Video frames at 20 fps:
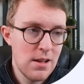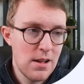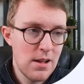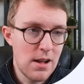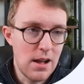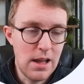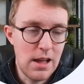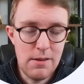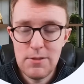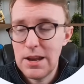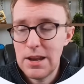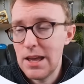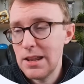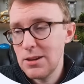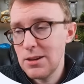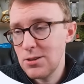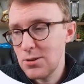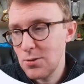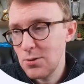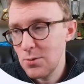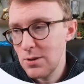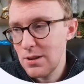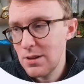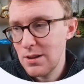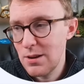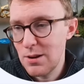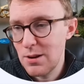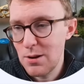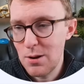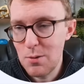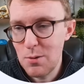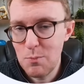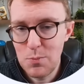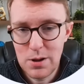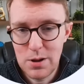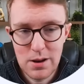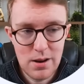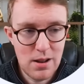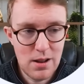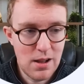I haven't had to do it,
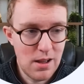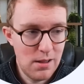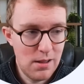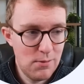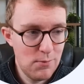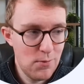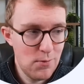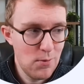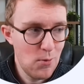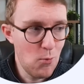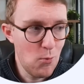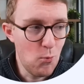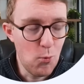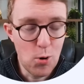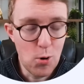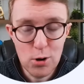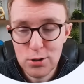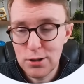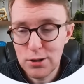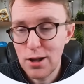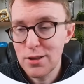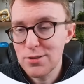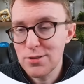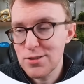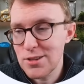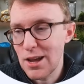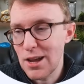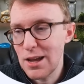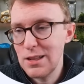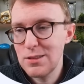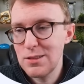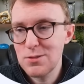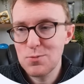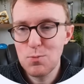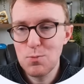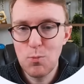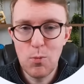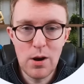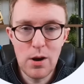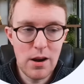but I've worked on sites
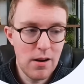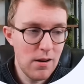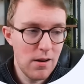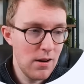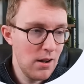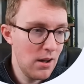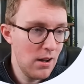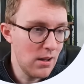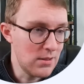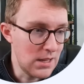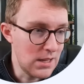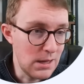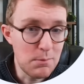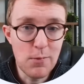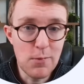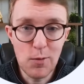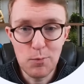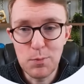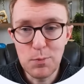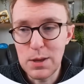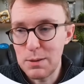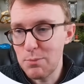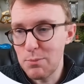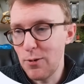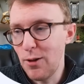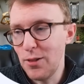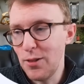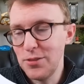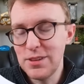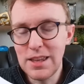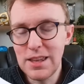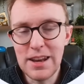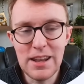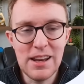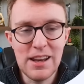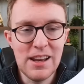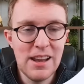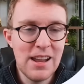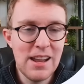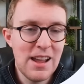where a team of people did it.
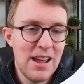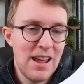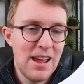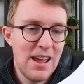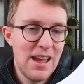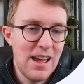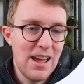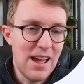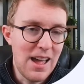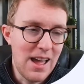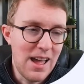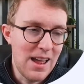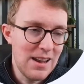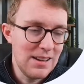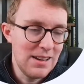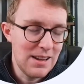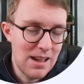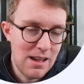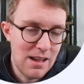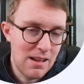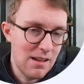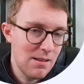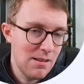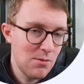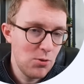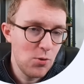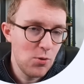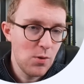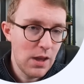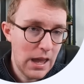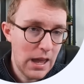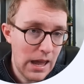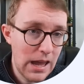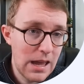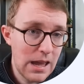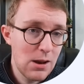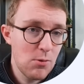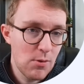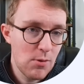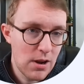And yeah, you
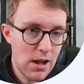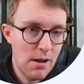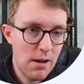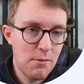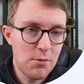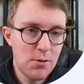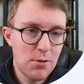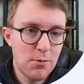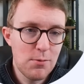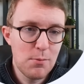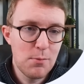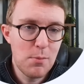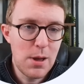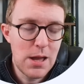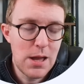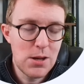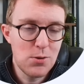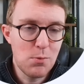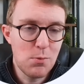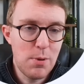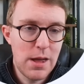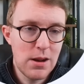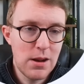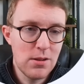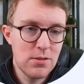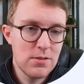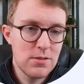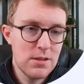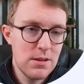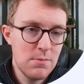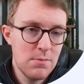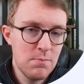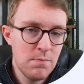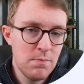can recover from manual penalty.